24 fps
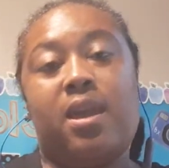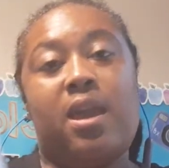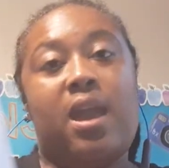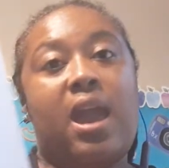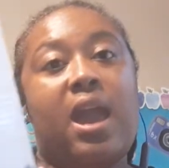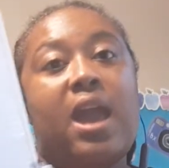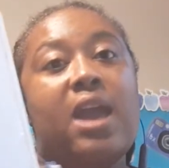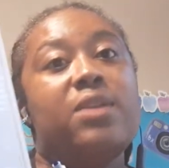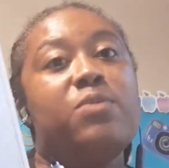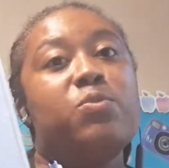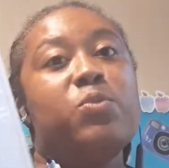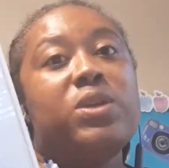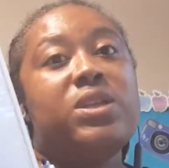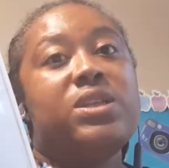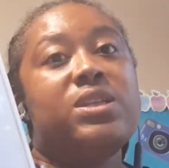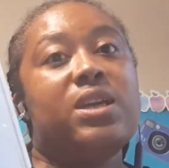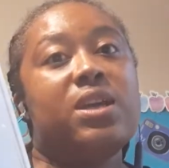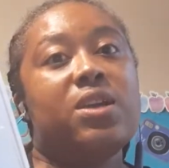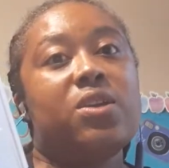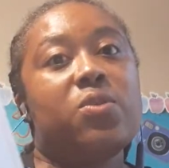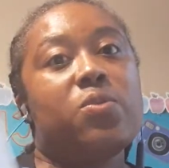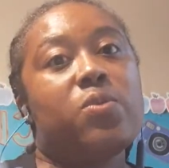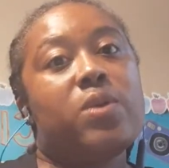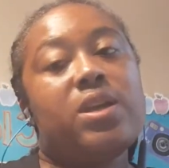And we
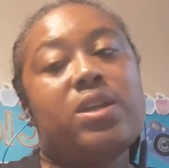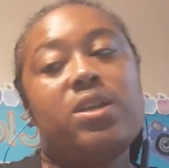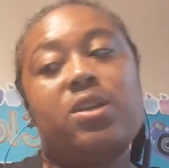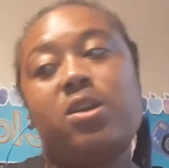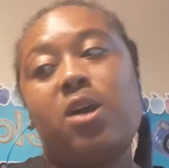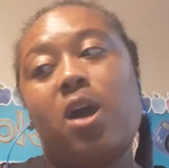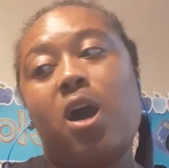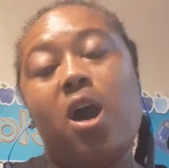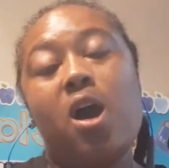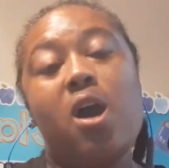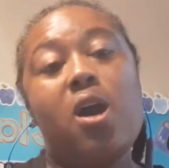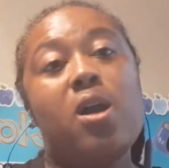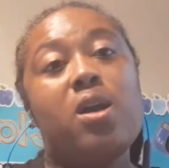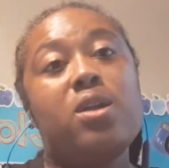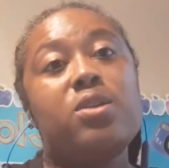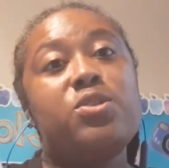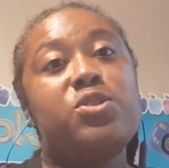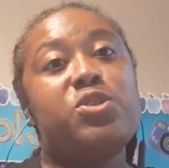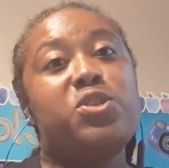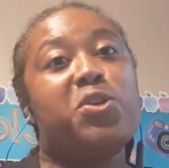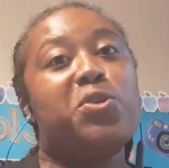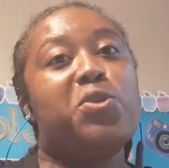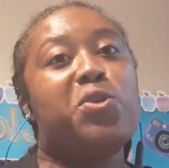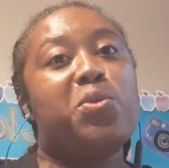decorated our
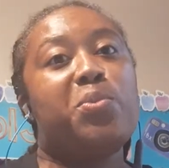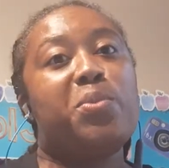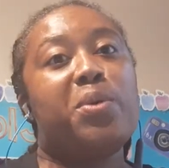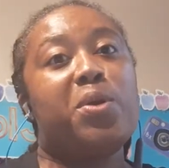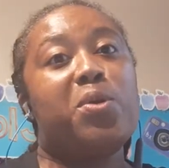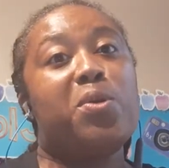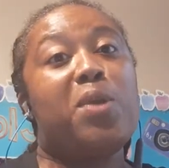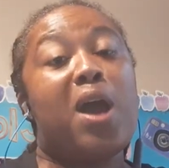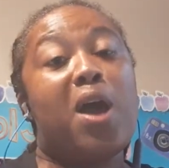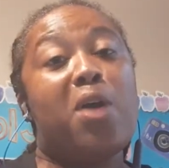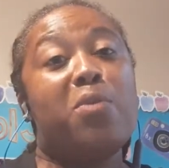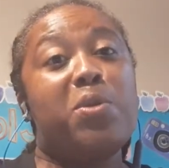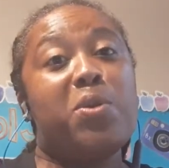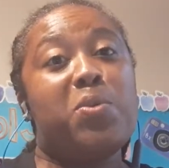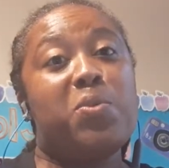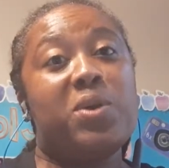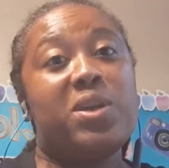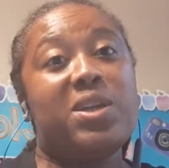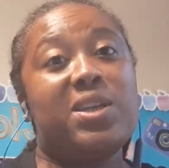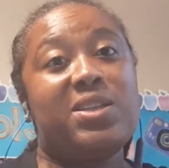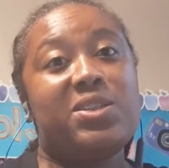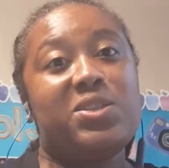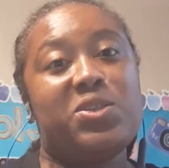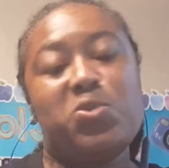dodo bird how we
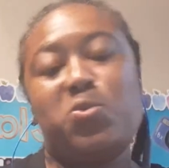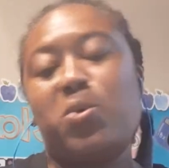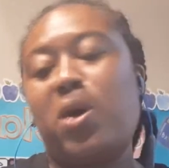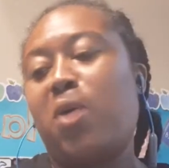wanted to.